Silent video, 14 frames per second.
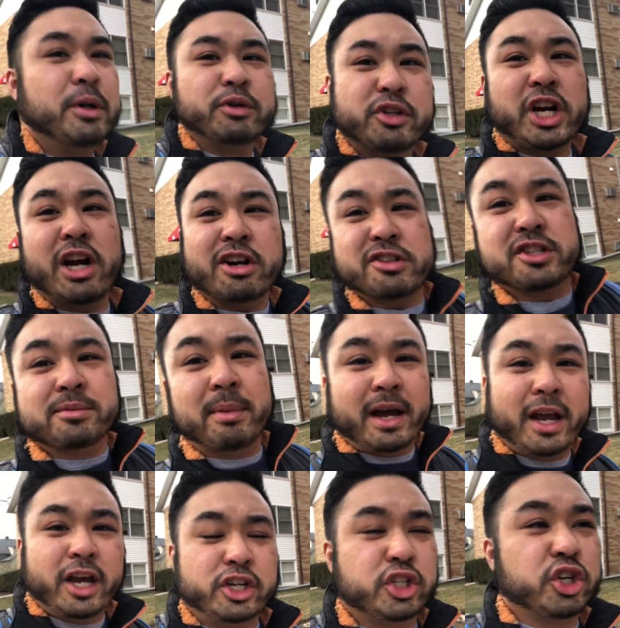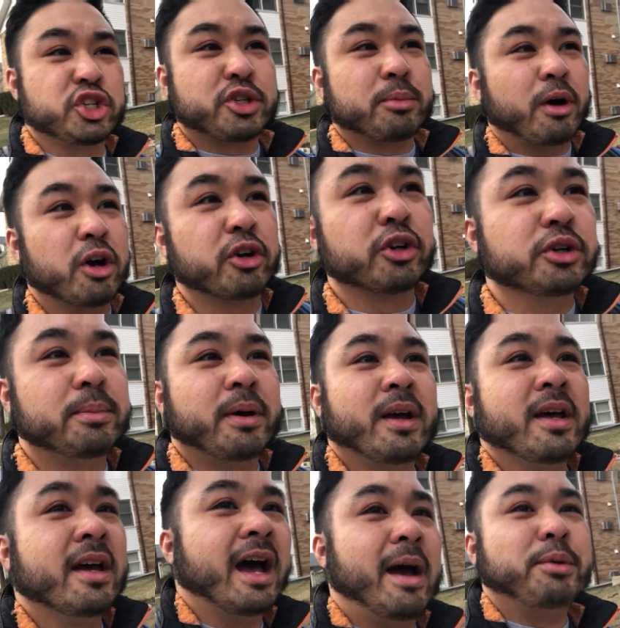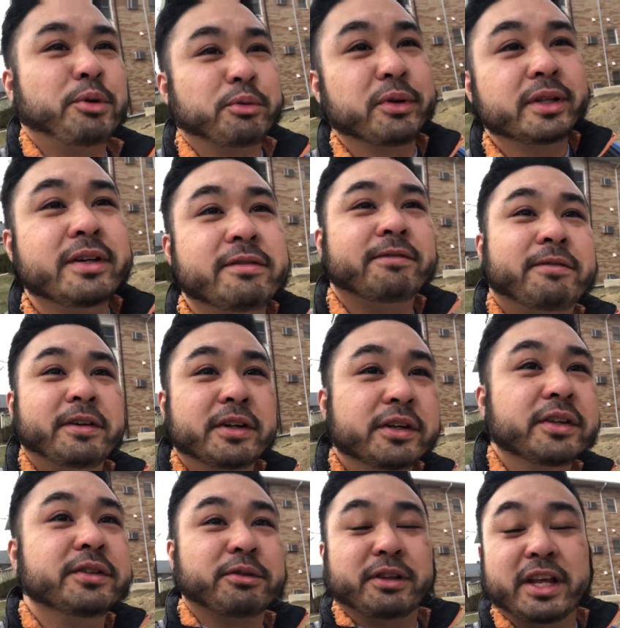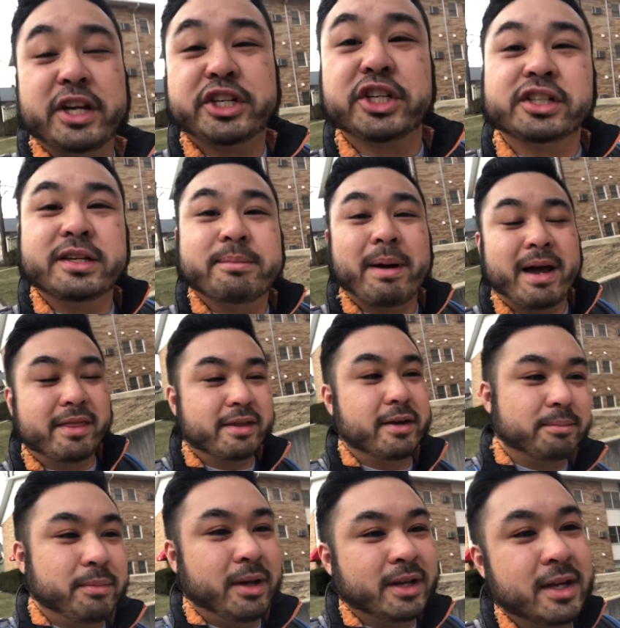Shout out to my church small group. I've been really filled relationally by them.